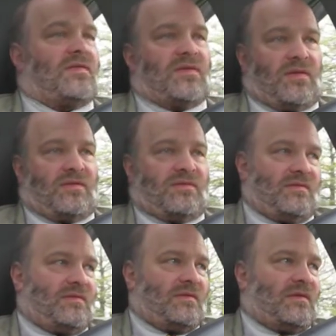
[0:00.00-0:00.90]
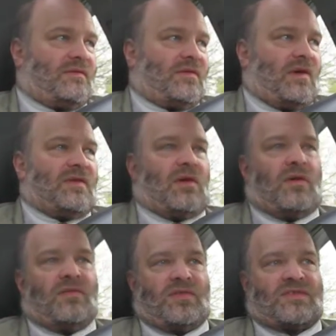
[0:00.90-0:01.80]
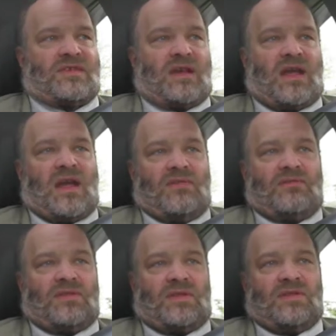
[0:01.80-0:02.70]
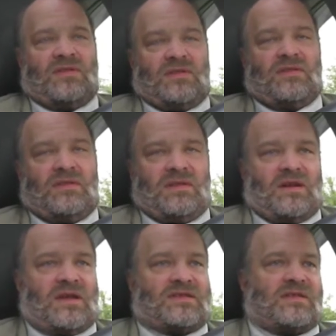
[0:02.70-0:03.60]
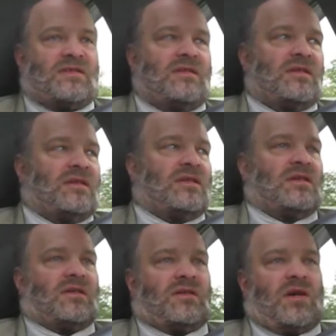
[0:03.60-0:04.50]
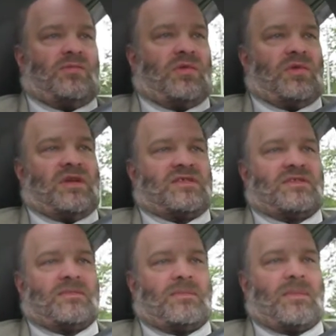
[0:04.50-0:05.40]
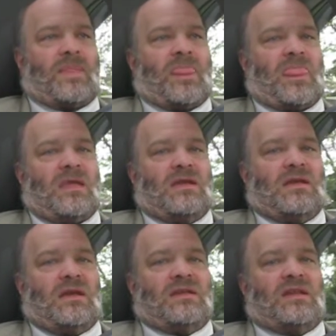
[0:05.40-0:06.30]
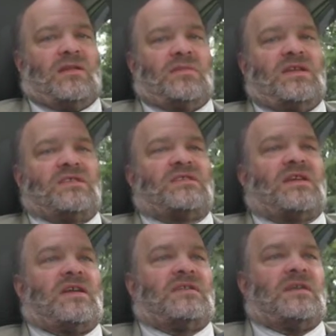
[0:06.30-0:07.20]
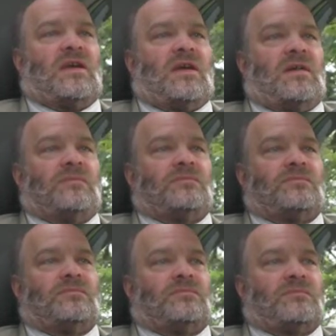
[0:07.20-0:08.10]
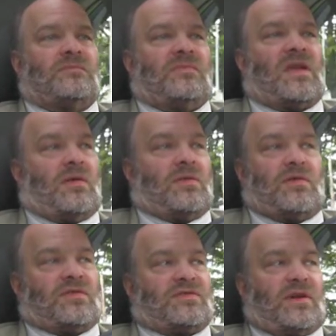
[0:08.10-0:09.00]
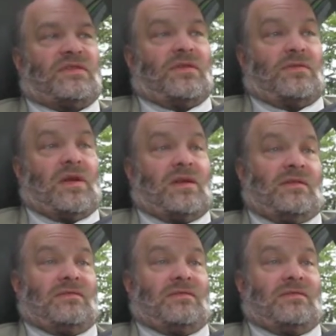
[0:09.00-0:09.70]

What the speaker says: for all the overs that I have for the next couple weeks. And that means that that will go straight to the rent.